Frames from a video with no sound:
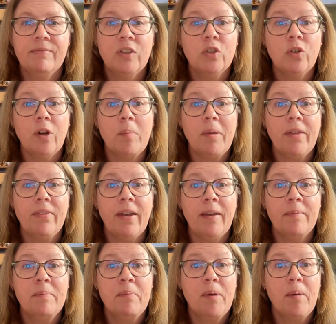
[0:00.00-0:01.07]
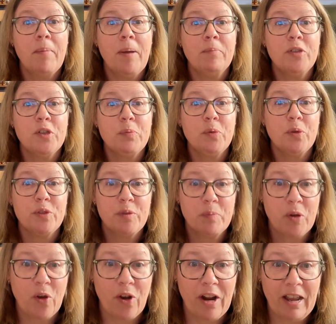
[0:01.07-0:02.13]
Sorry about that. My mum just brought some
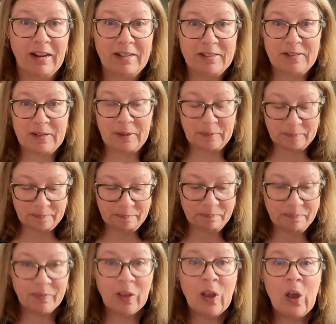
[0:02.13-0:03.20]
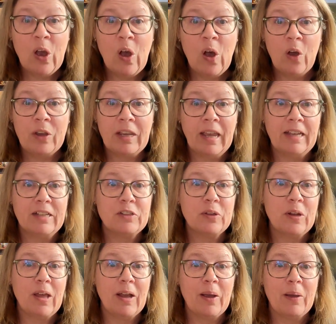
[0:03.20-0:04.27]
coat hangers down. Okay, so
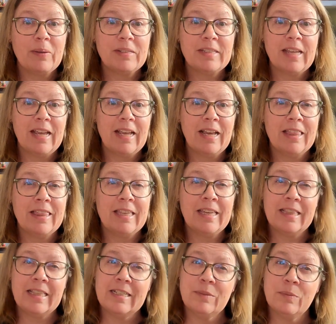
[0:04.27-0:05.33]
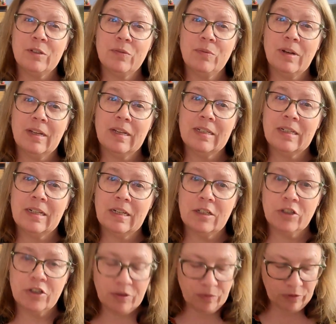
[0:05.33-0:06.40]
like I was saying, I think this was released
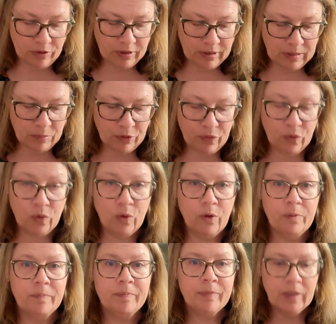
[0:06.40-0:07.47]
last year or the year before.